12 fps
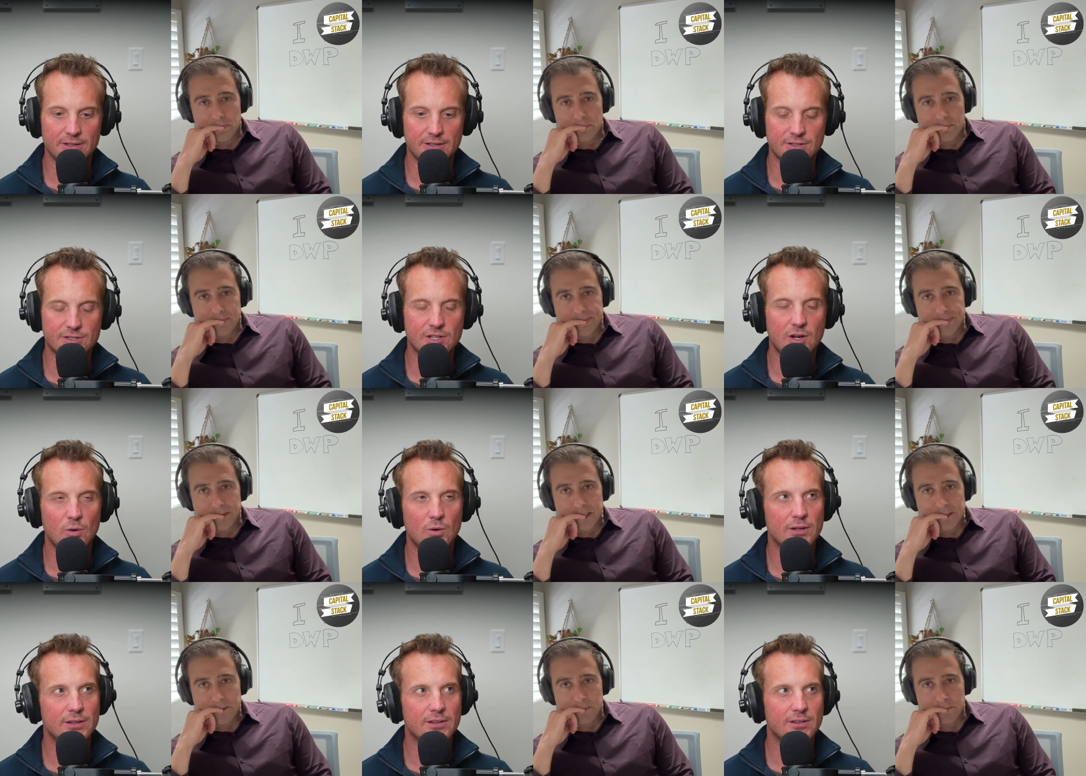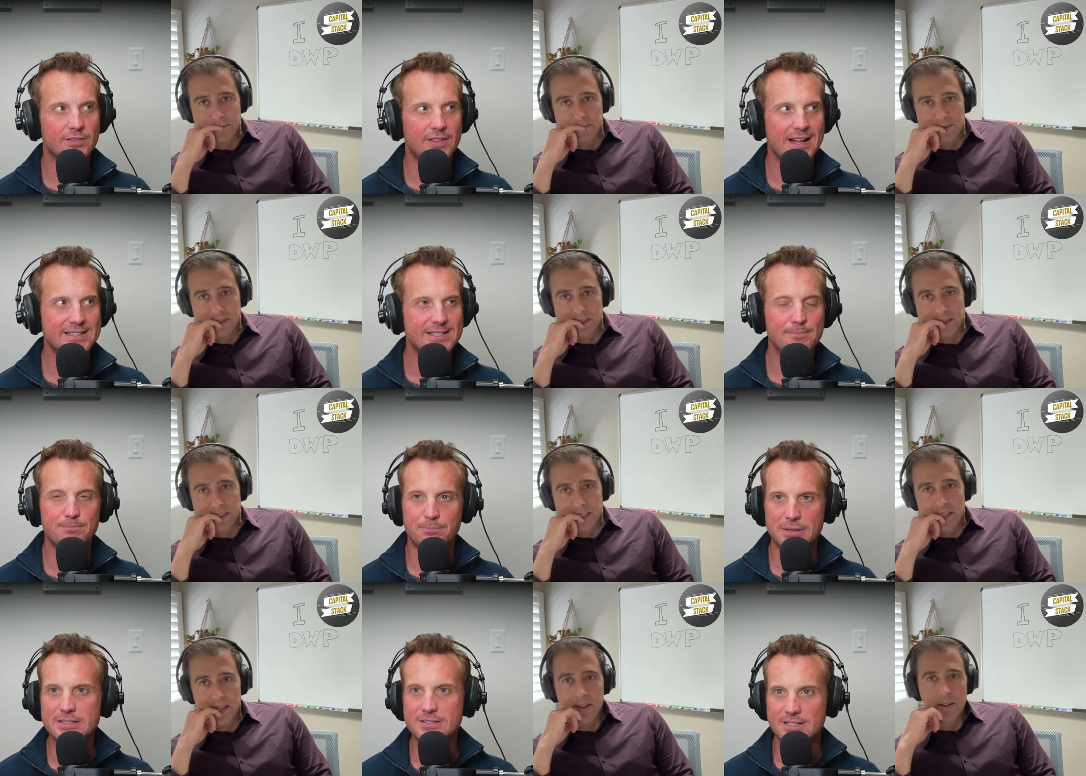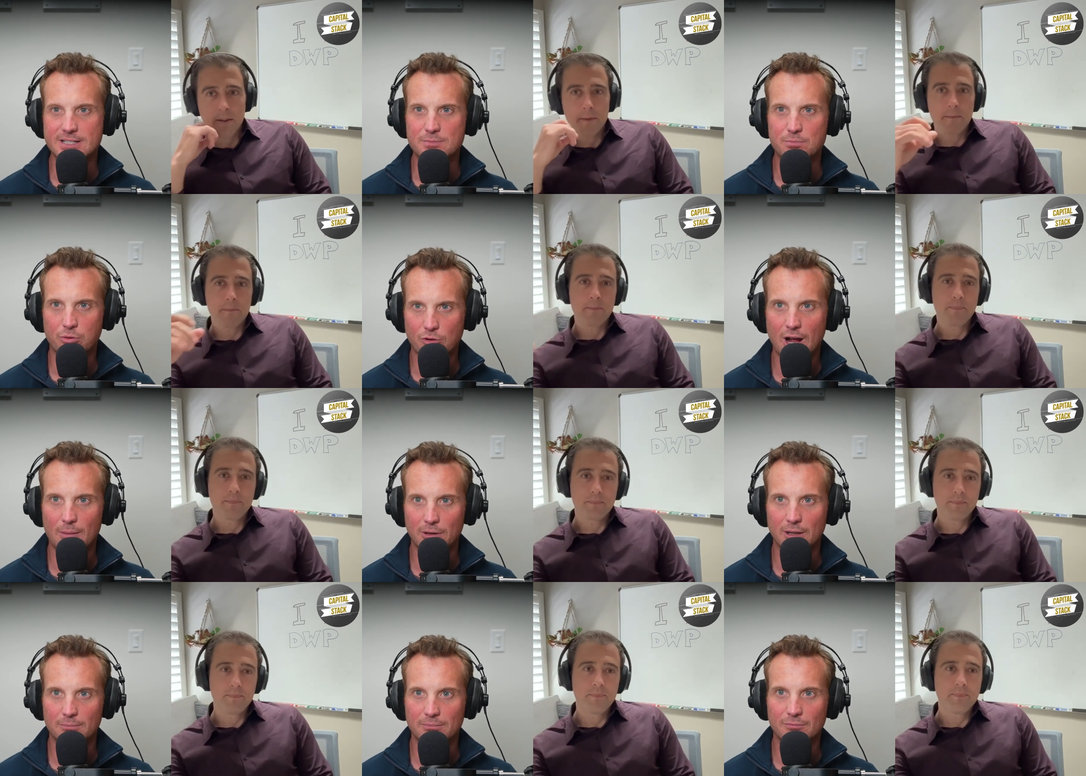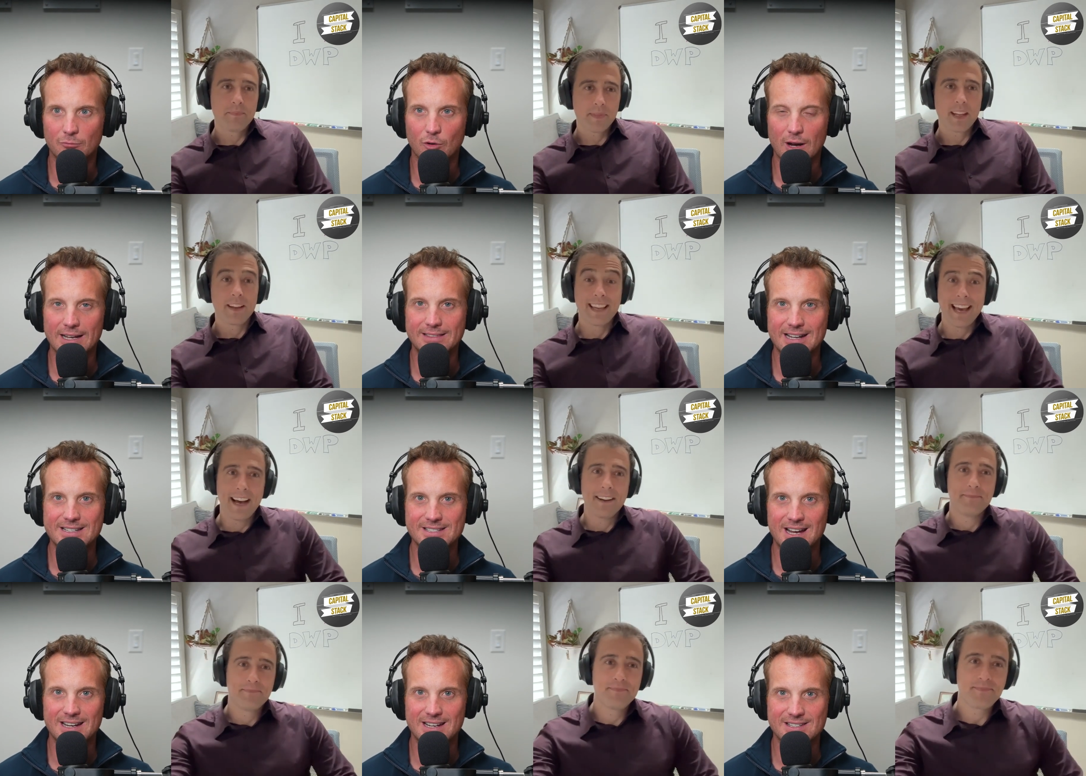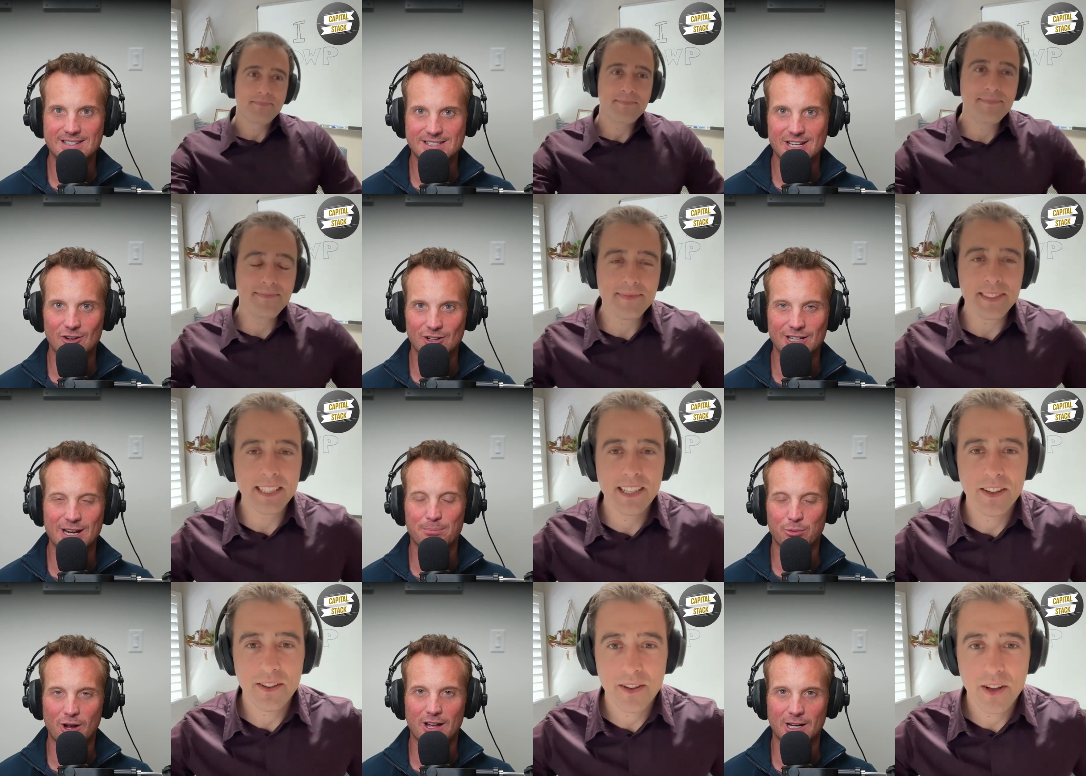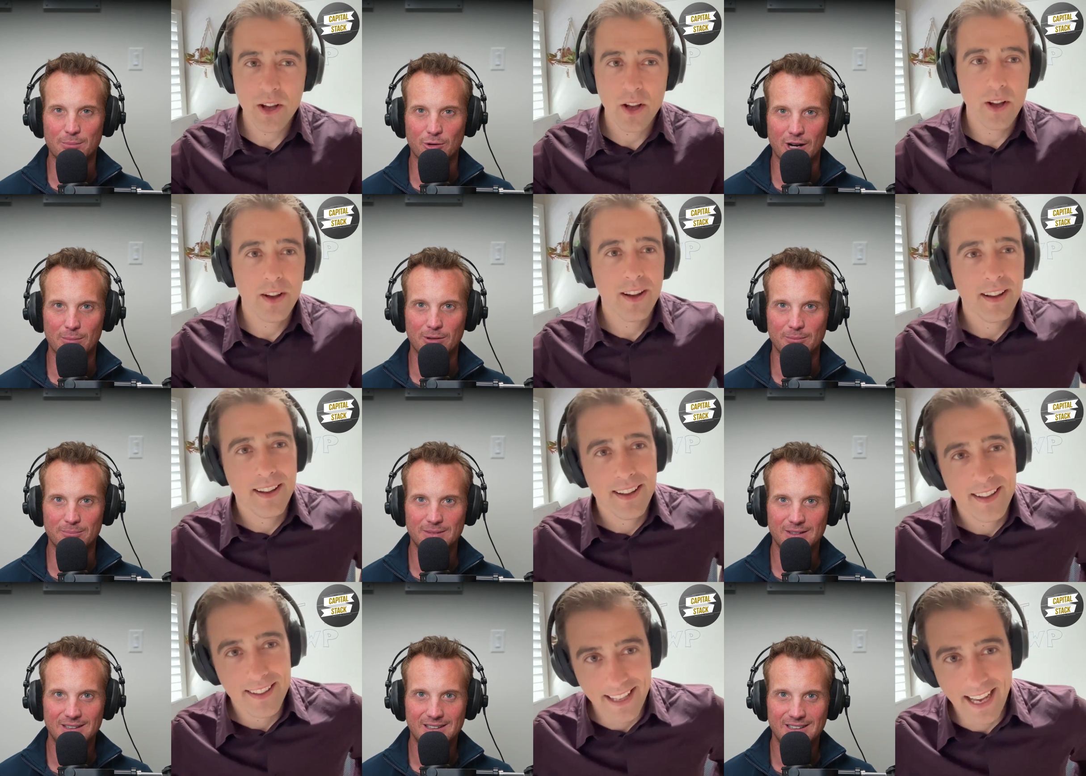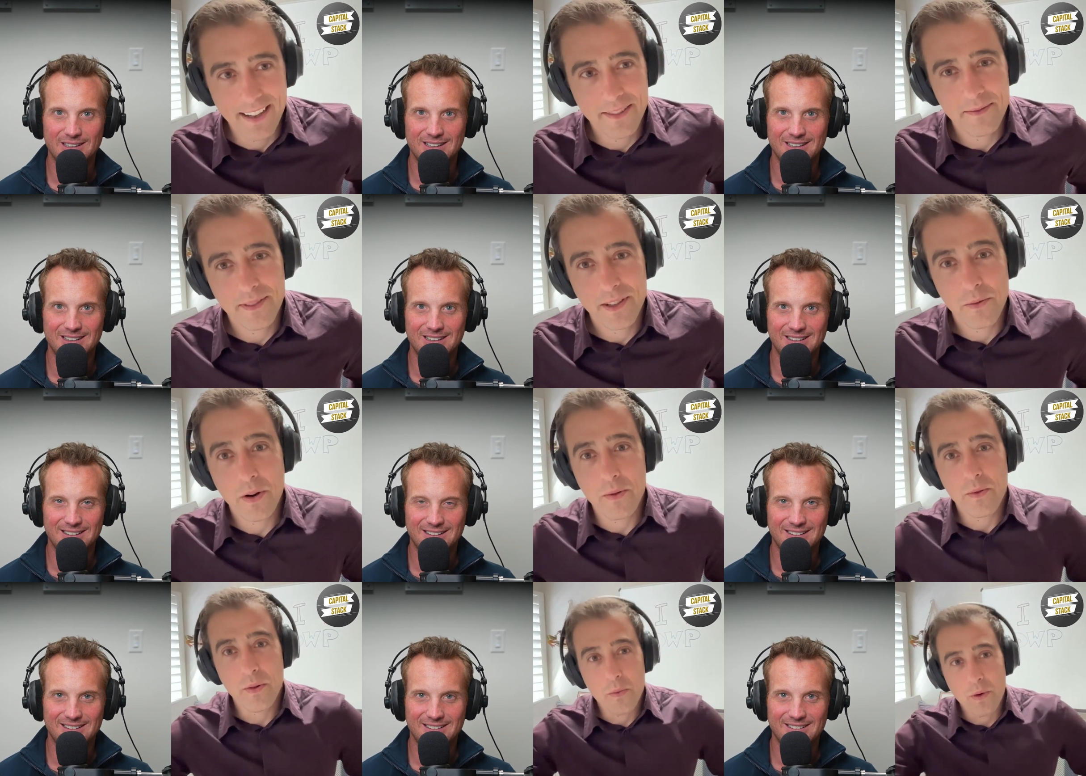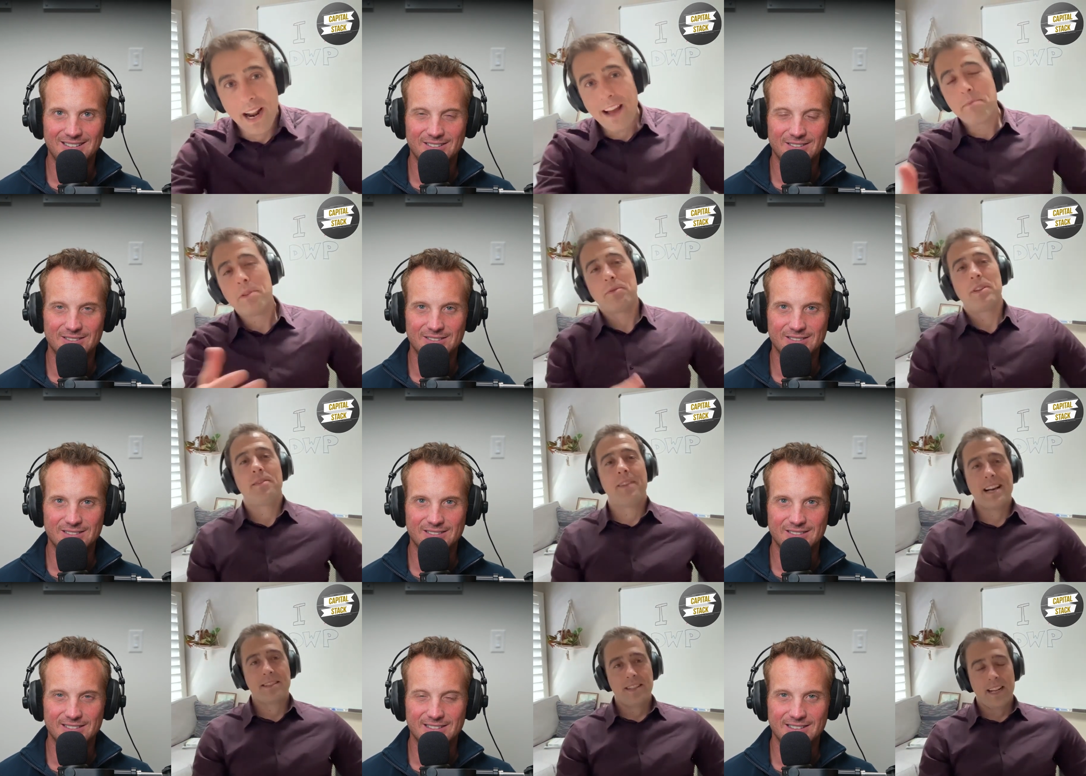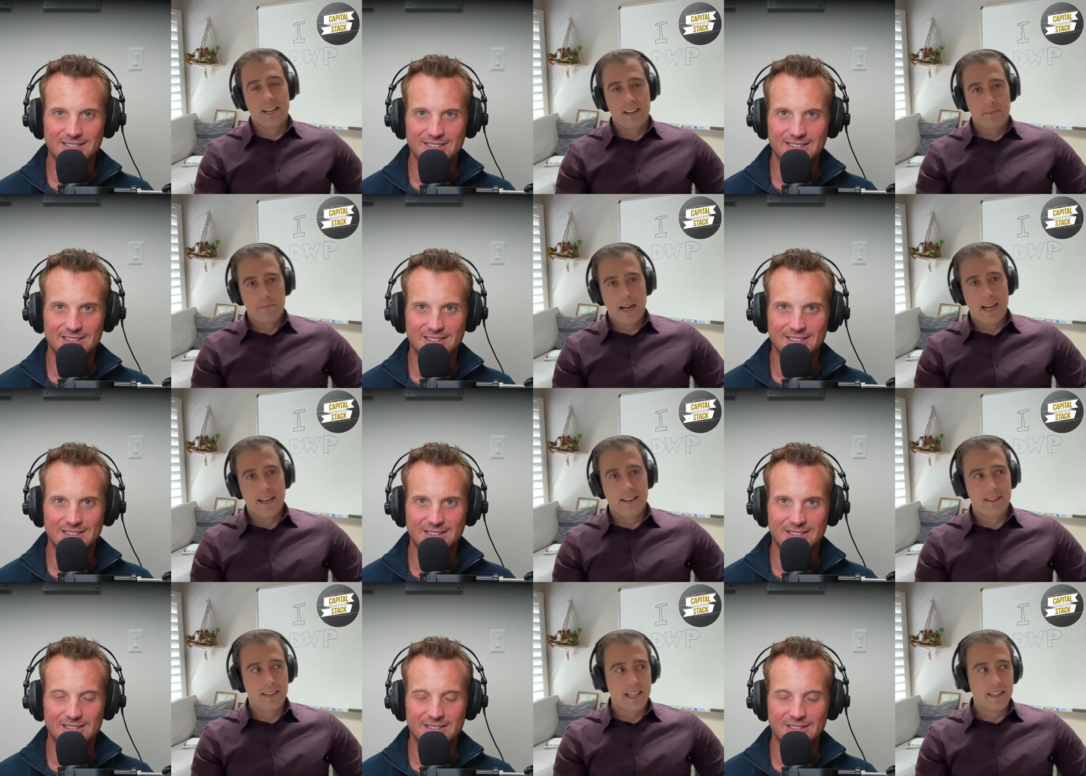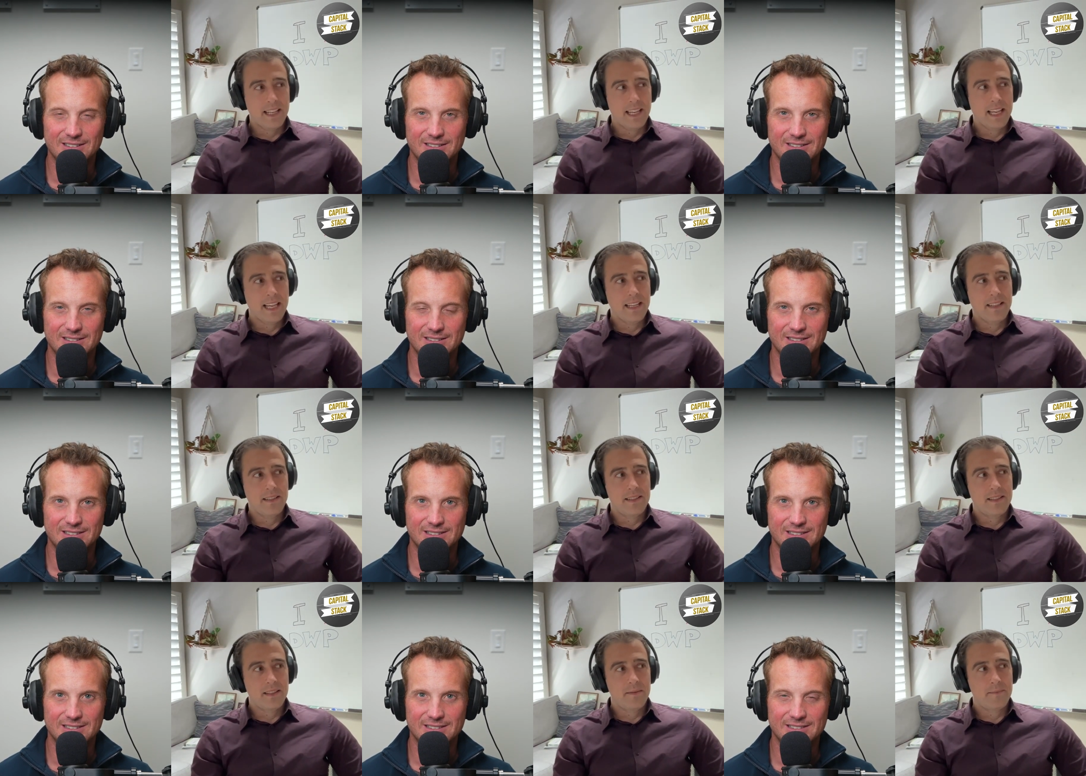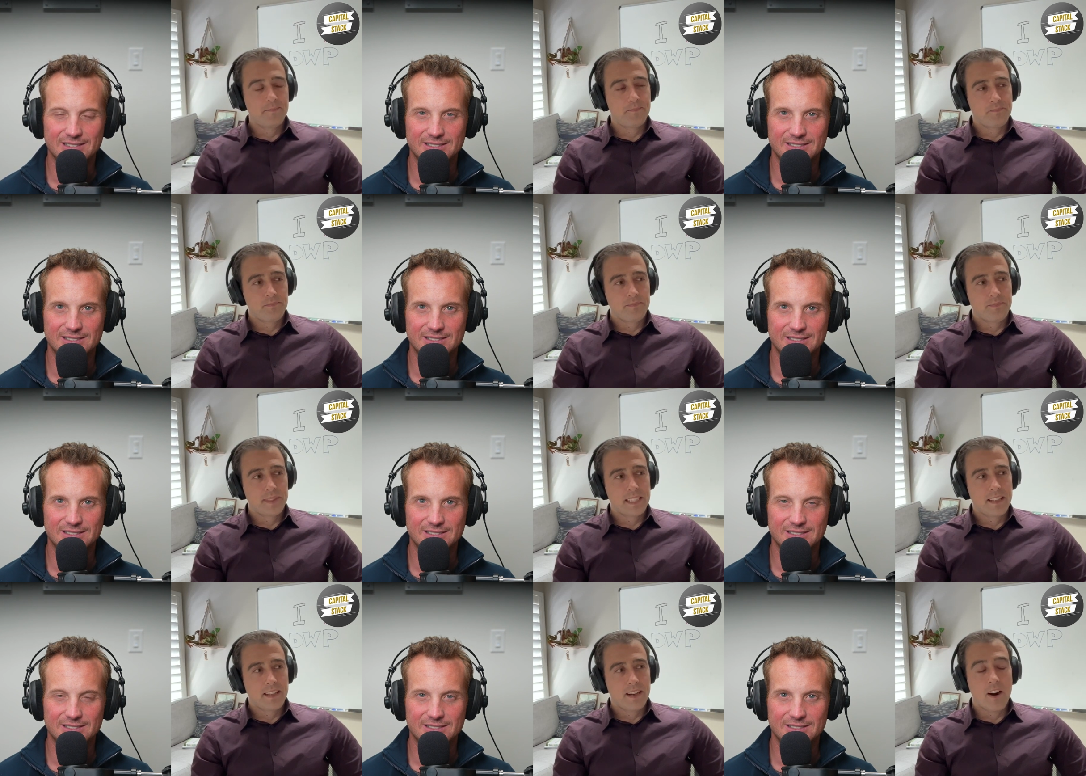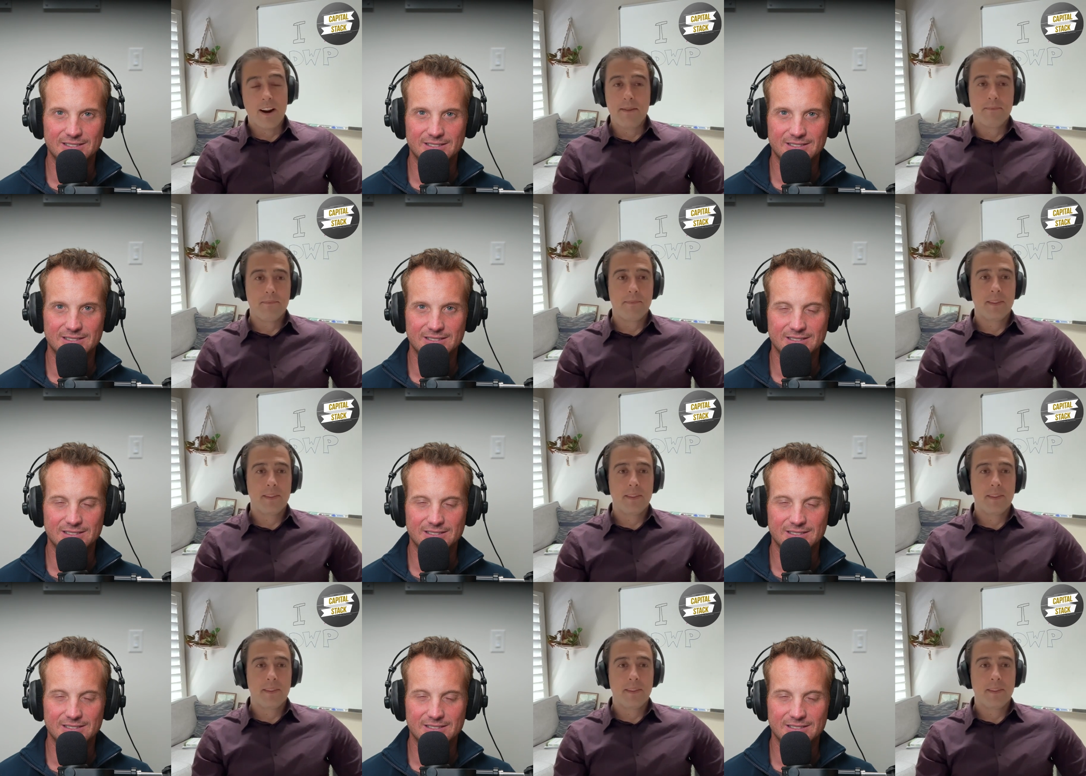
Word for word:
Speaker 1: so that's a business problem, right? That's yeah. not necessarily a product problem.
Speaker 2: Yeah. Well, what I've been really fascinated by lately is all right.